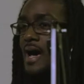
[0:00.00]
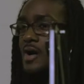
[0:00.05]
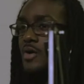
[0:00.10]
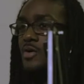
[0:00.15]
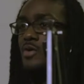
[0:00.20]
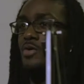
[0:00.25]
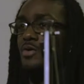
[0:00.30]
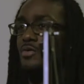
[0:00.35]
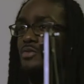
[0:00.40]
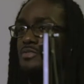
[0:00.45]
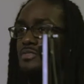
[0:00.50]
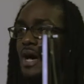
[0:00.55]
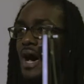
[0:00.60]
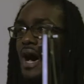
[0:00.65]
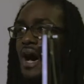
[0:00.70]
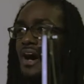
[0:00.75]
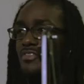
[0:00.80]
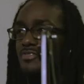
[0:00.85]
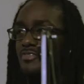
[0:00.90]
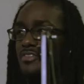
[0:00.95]
Al Gore was
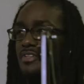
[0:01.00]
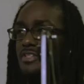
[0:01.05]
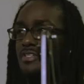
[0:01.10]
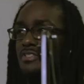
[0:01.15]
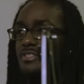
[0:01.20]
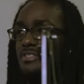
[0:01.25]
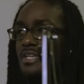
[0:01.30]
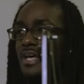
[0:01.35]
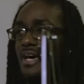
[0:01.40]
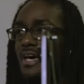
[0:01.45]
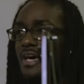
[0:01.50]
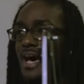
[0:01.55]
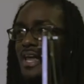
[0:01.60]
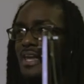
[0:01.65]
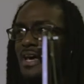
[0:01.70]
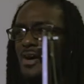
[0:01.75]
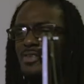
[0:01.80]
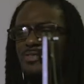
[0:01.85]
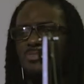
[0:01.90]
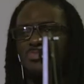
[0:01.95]
obvious, like,
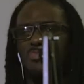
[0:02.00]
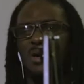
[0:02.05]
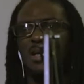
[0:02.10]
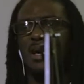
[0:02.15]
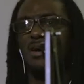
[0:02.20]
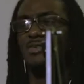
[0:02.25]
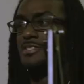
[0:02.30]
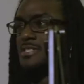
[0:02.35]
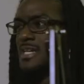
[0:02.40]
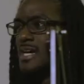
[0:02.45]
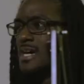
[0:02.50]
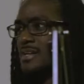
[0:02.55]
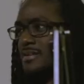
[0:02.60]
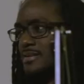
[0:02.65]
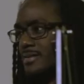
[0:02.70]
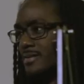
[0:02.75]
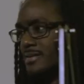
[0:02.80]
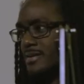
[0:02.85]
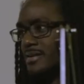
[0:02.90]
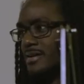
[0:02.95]
and I was
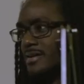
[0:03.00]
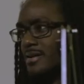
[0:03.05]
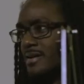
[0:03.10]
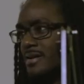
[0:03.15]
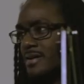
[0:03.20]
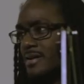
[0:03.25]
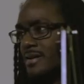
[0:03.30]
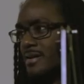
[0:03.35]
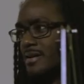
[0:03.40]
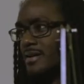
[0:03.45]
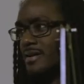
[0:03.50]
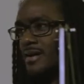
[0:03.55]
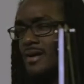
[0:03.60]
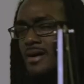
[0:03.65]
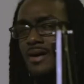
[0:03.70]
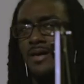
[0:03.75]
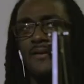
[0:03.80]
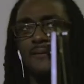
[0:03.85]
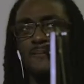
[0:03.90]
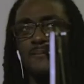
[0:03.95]
10. Yeah, it's
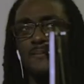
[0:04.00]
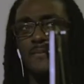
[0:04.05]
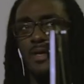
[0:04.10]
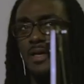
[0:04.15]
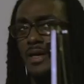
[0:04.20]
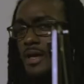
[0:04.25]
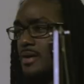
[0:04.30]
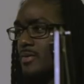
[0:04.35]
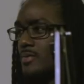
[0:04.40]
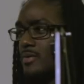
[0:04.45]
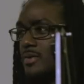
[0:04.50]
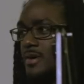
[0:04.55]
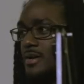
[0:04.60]
common sense.